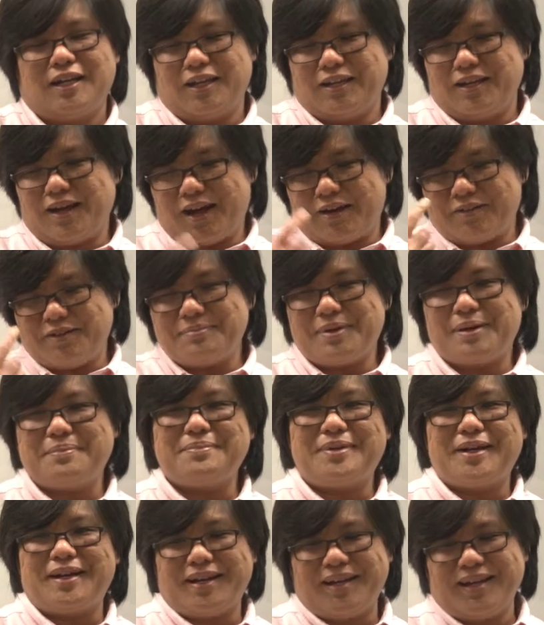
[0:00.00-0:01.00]
Now, I
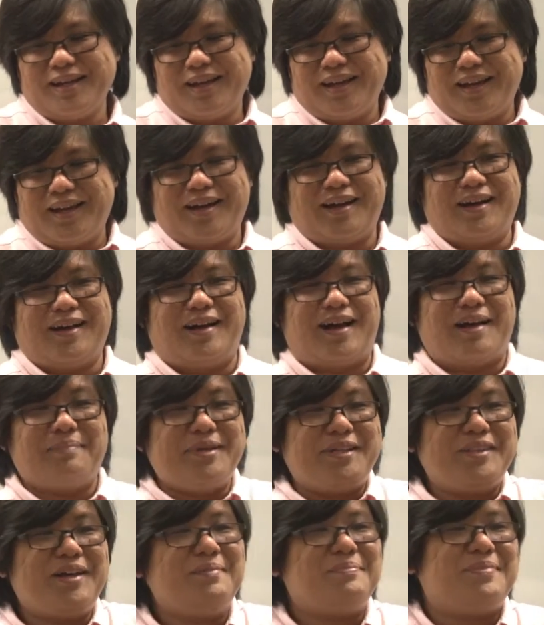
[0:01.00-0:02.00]
remember, uh, I
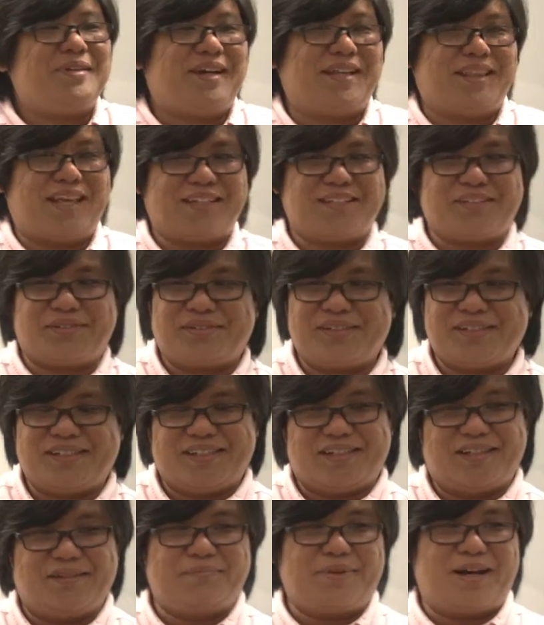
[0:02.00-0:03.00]
may not be a lecturer here,